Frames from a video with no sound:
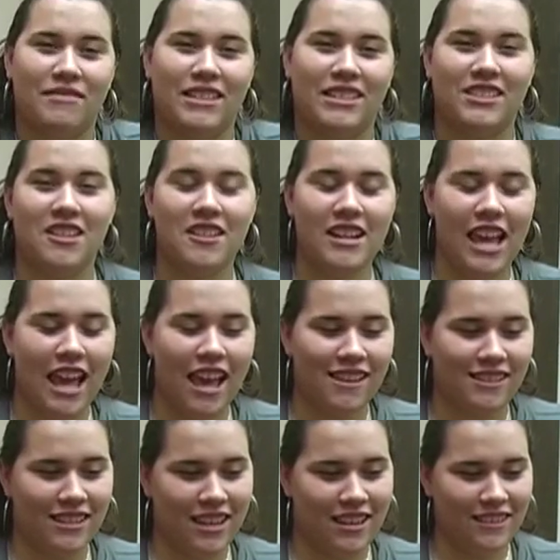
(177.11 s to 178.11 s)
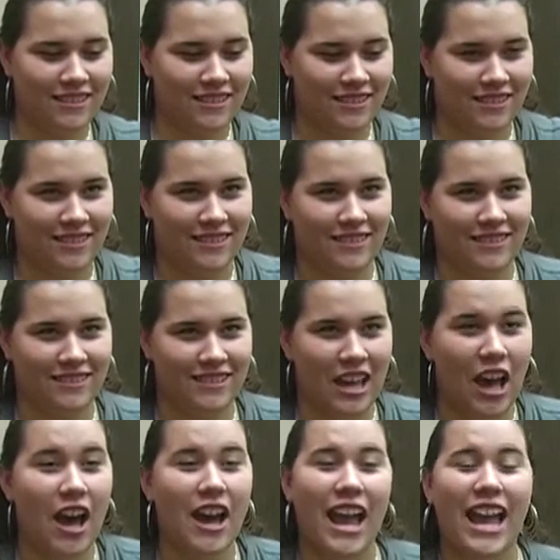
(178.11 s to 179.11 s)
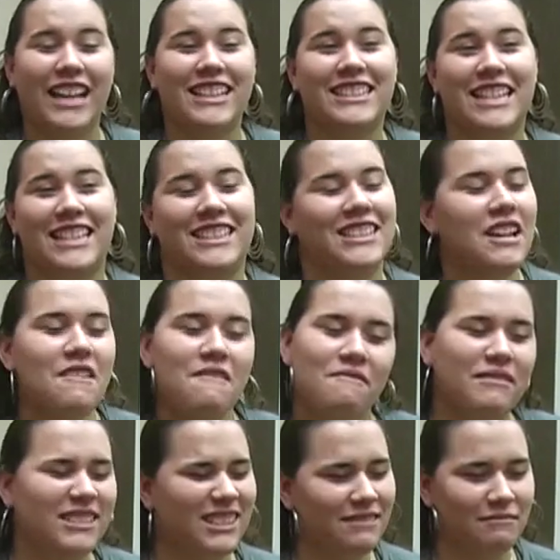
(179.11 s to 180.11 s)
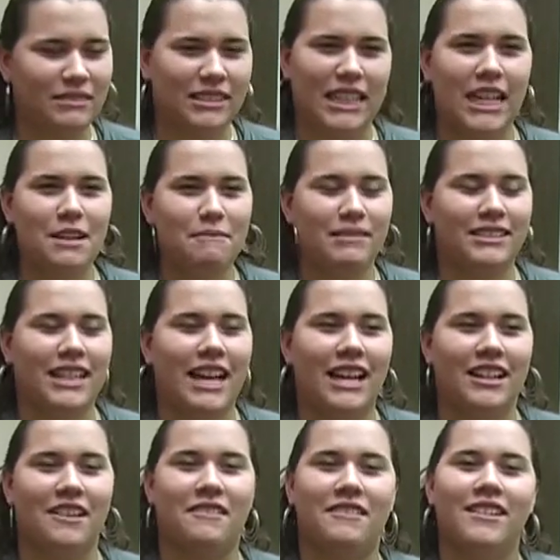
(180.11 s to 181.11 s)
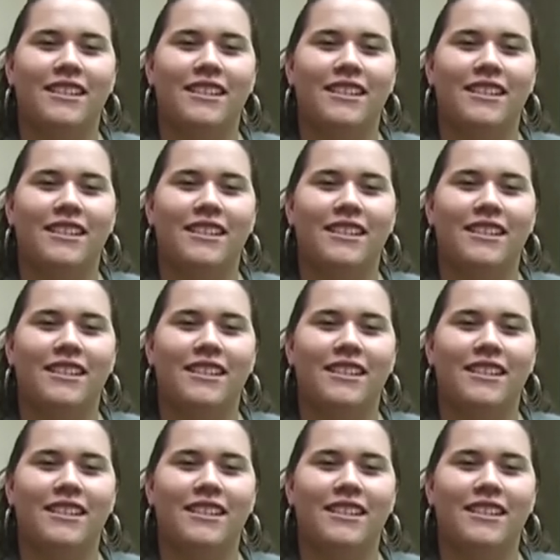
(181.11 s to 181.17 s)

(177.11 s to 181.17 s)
Just on Access. Oh, Access. Potato potato.